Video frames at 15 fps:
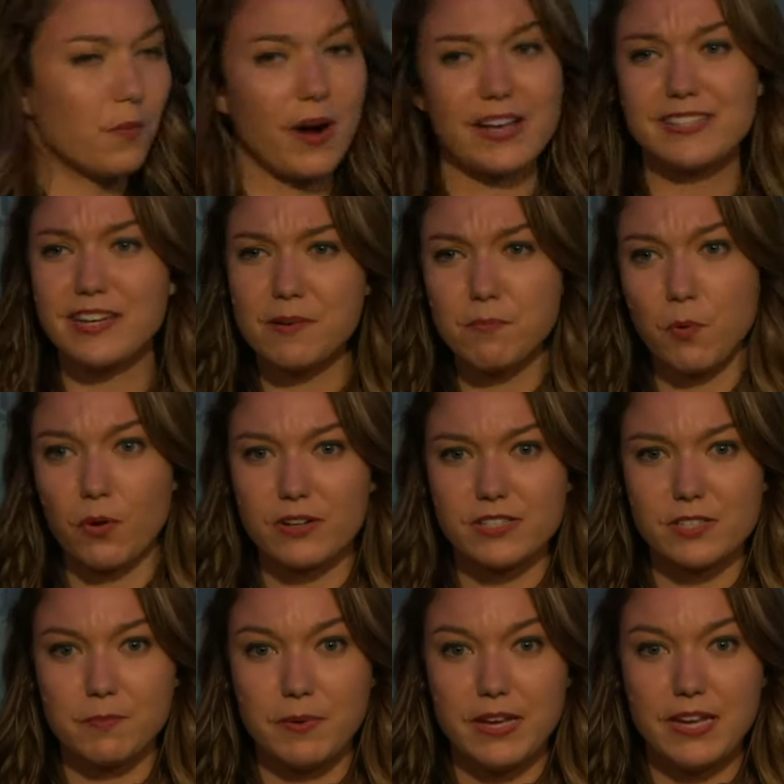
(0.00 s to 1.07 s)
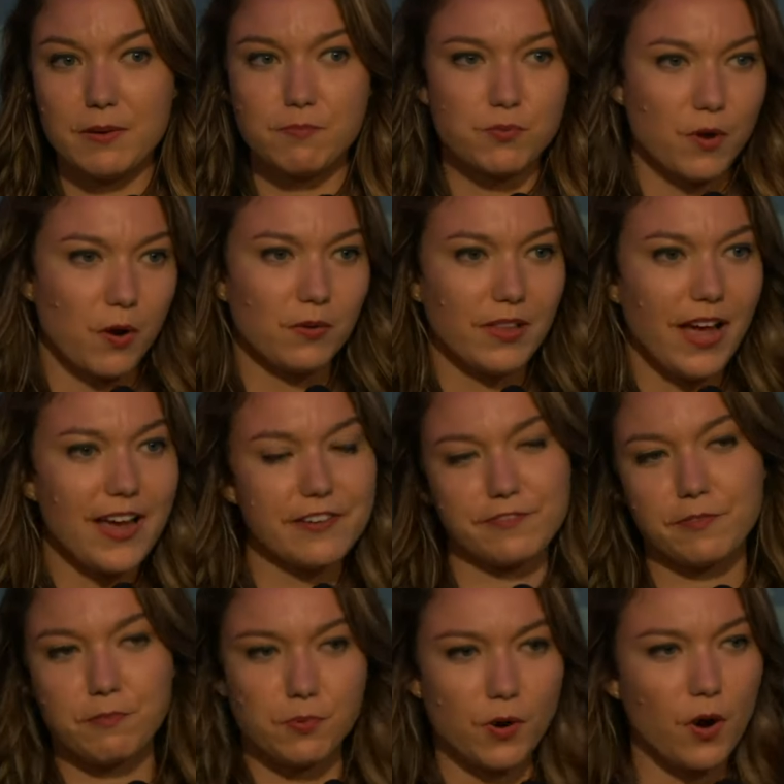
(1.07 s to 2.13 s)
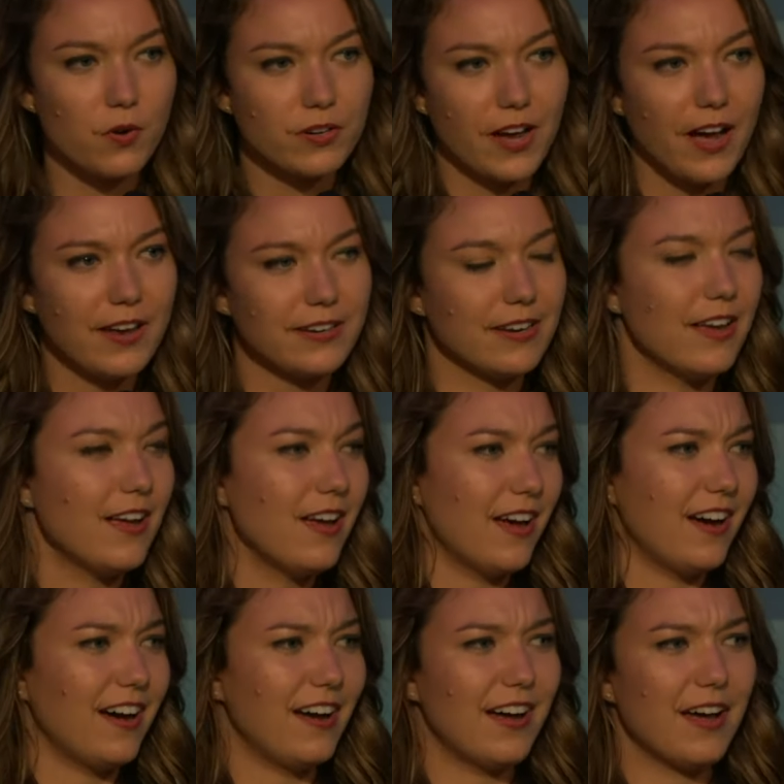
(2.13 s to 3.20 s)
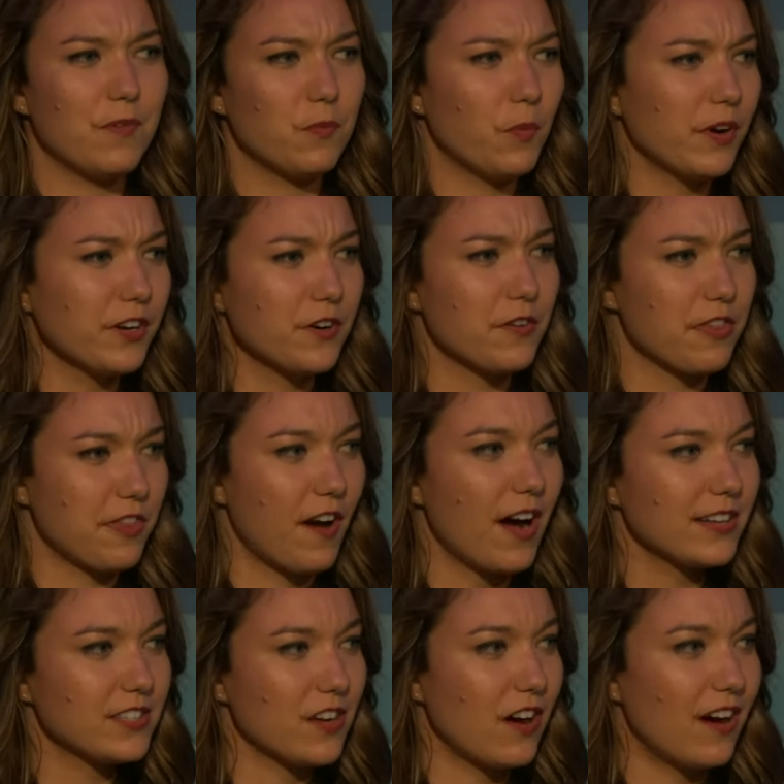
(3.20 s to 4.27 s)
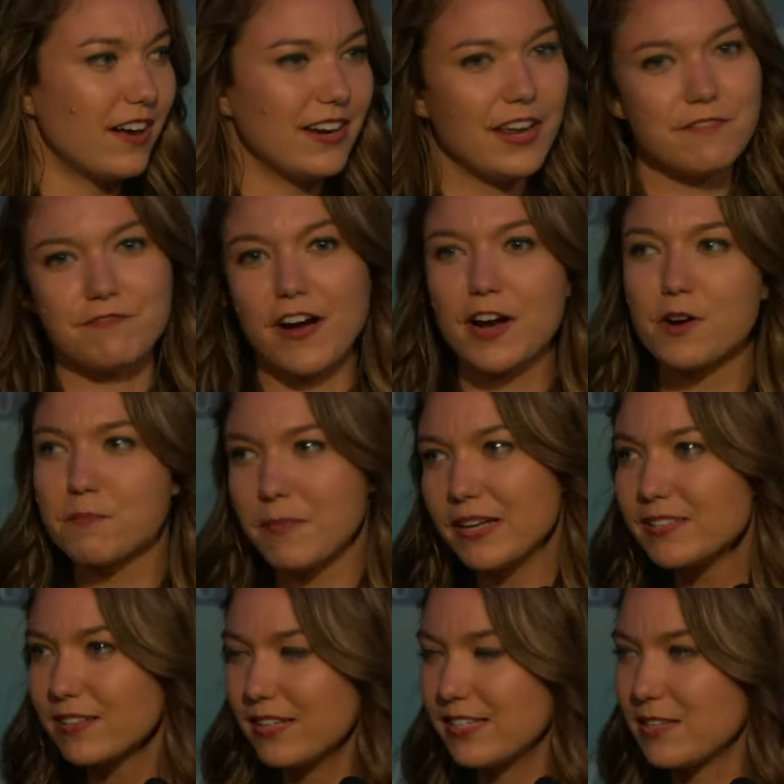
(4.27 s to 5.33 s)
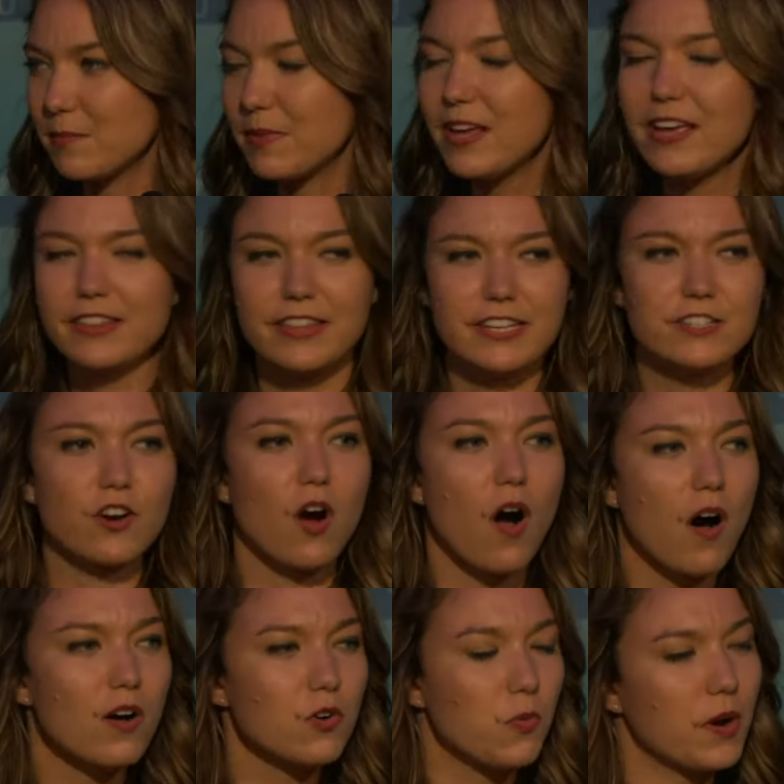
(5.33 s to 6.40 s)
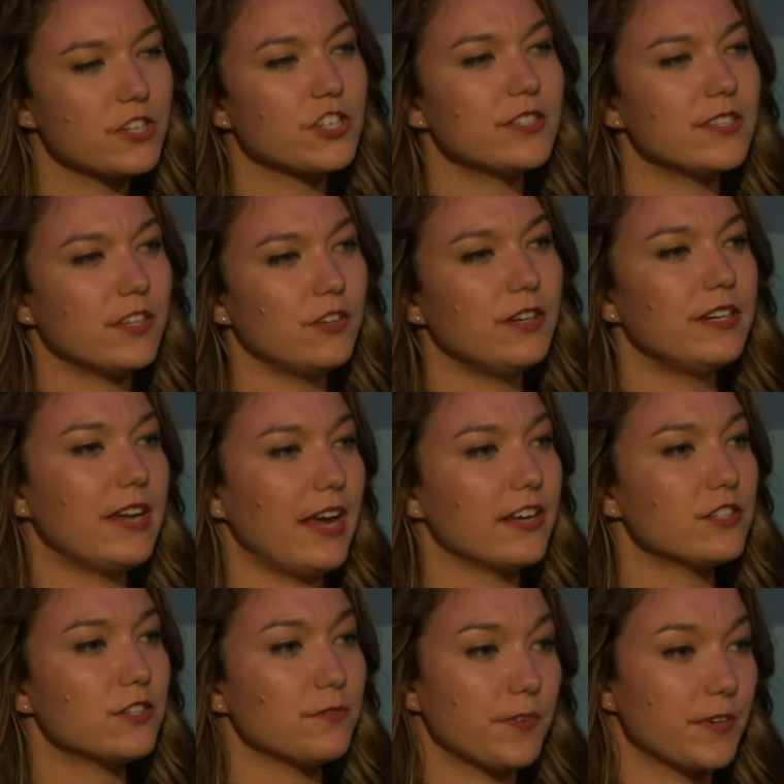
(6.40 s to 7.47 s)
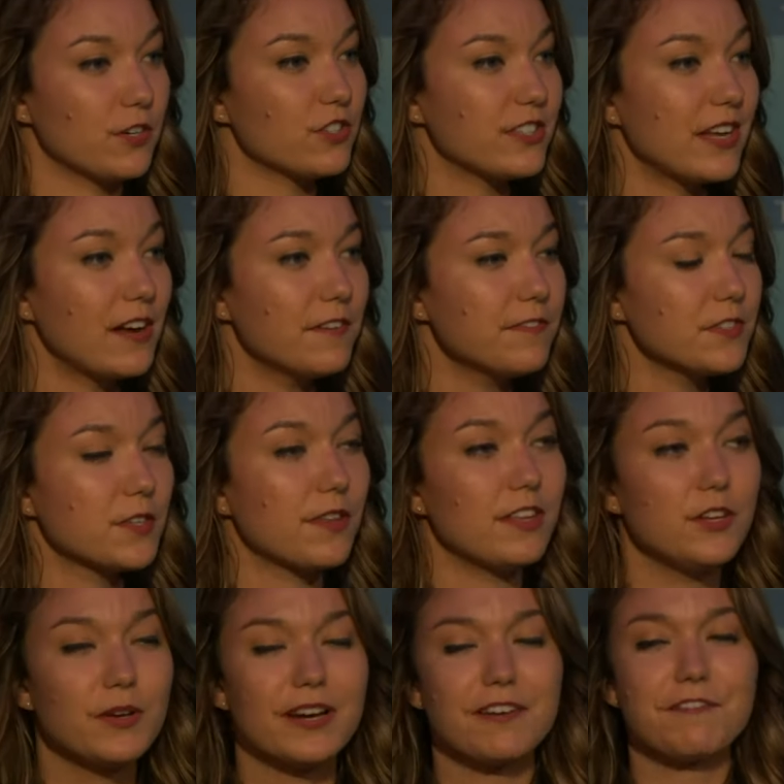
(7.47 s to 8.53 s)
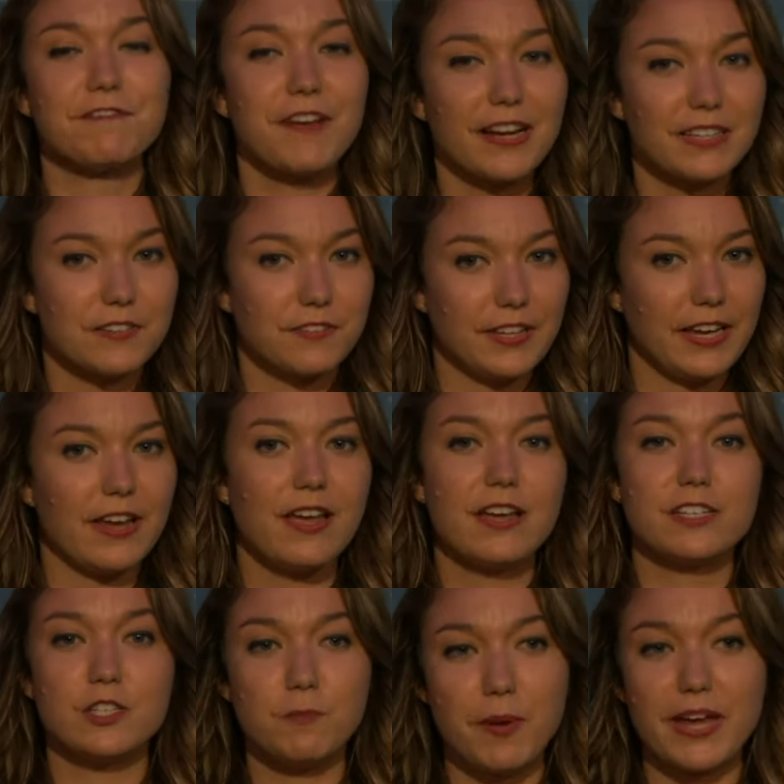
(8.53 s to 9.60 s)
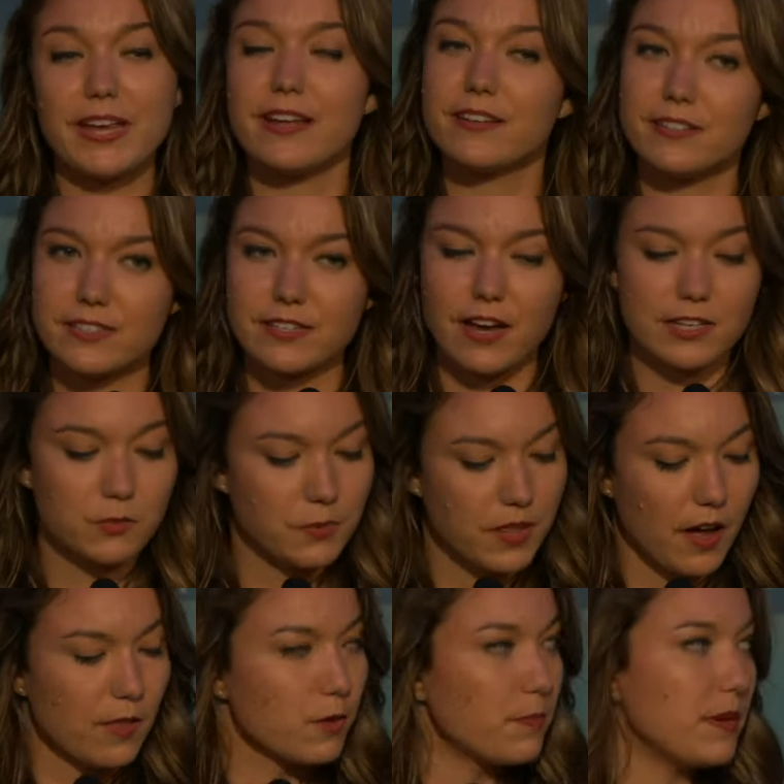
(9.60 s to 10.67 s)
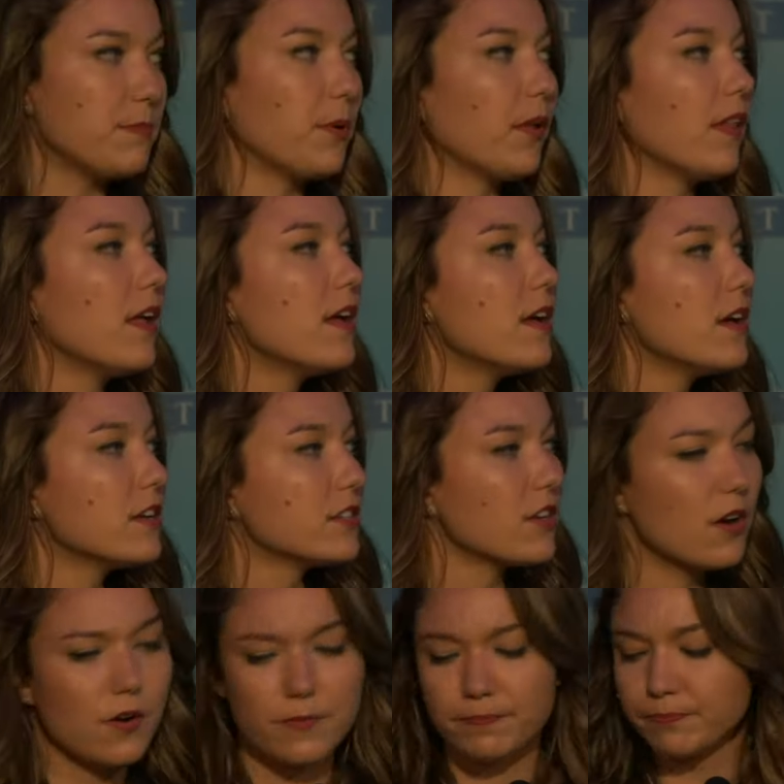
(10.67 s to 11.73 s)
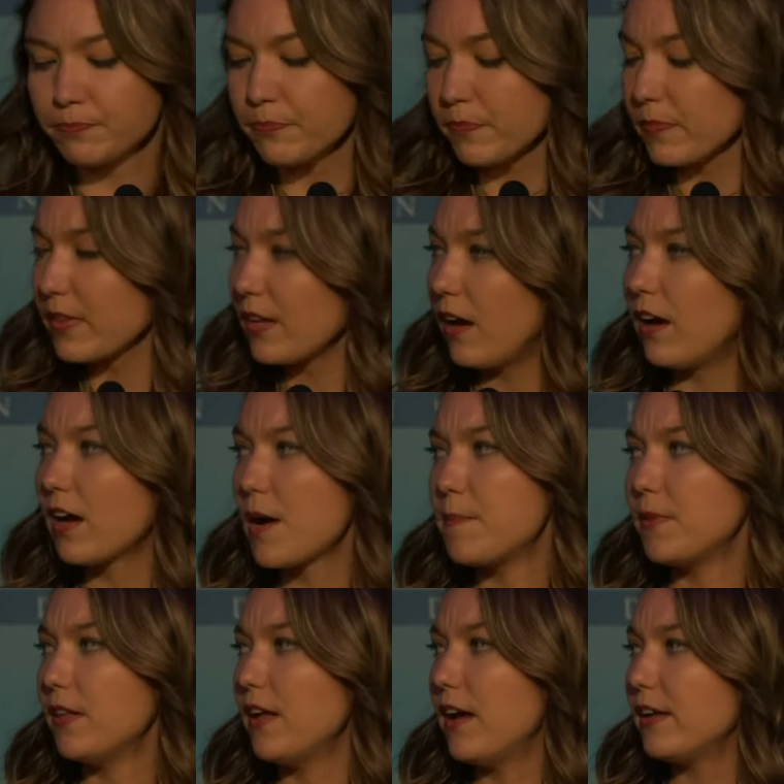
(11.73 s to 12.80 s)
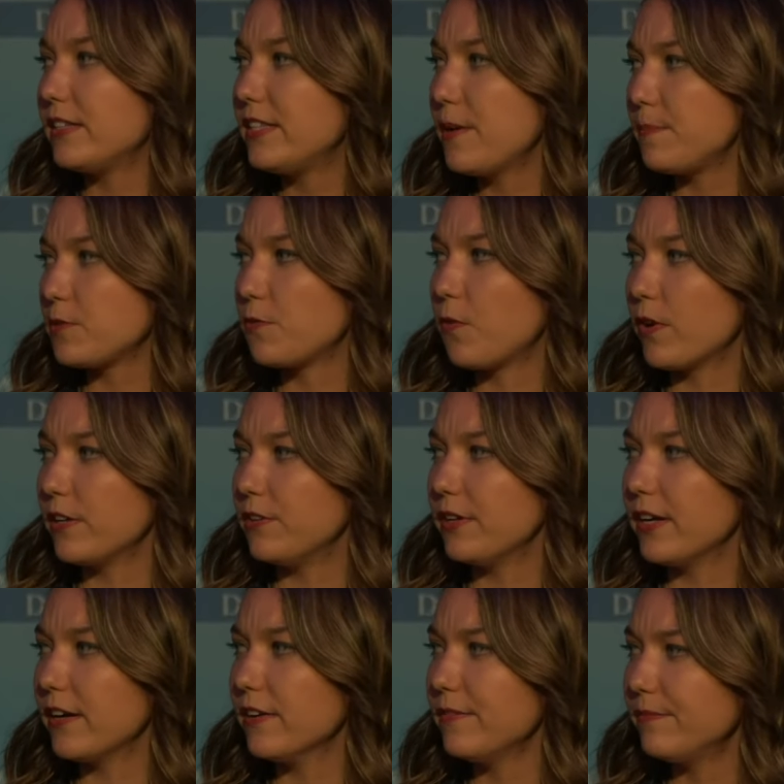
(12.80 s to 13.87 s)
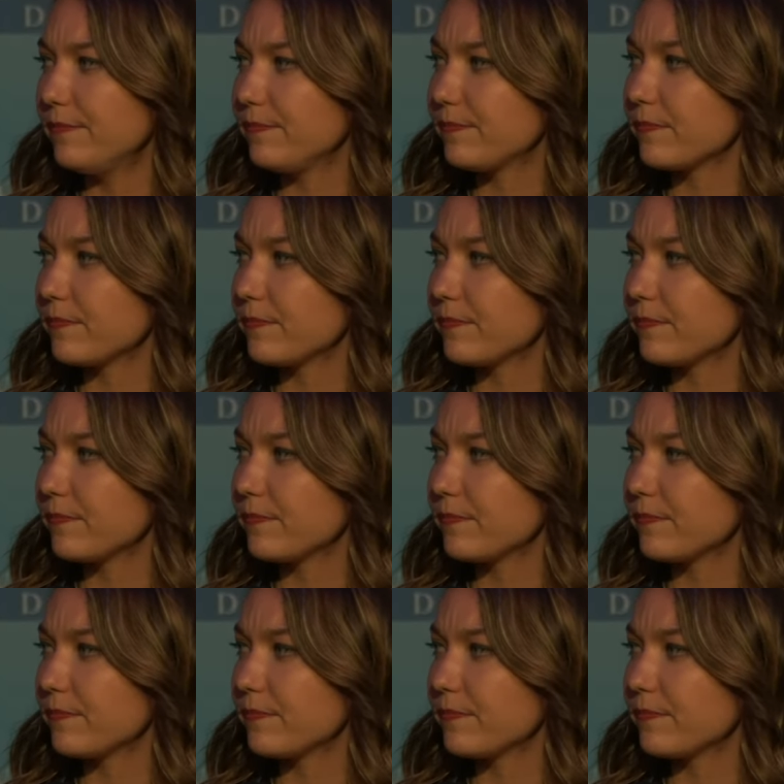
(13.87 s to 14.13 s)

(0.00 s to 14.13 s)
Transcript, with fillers: Why is it important to be pro life, pro gun? Uh, what are your thoughts on environmentalism? These are all questions that you need to answer for yourself yourself so that you can effectively debate and discuss with other people. So, a couple of tips for you here.